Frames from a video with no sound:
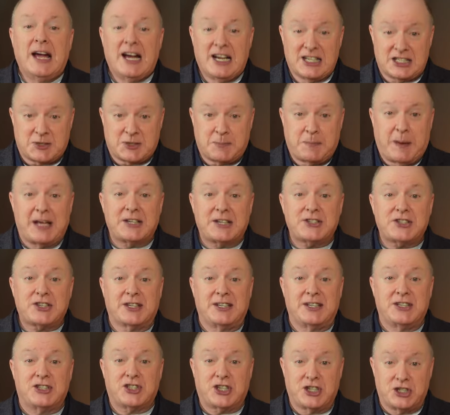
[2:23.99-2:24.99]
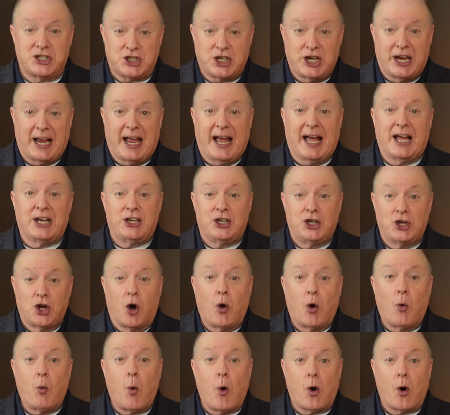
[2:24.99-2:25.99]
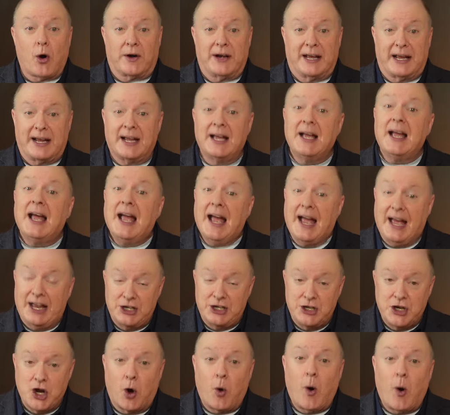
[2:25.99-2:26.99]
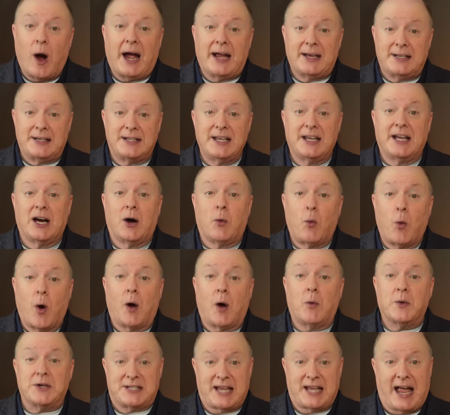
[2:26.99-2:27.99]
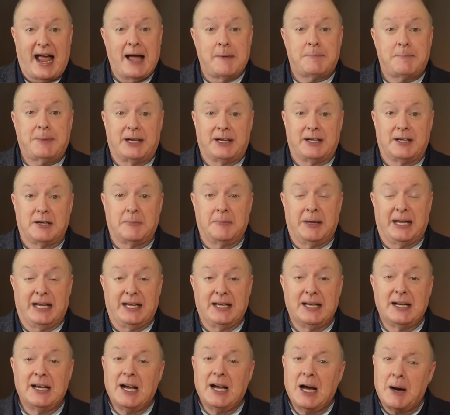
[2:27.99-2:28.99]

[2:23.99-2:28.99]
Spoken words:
especially since she had no warning and no idea what was happening to me,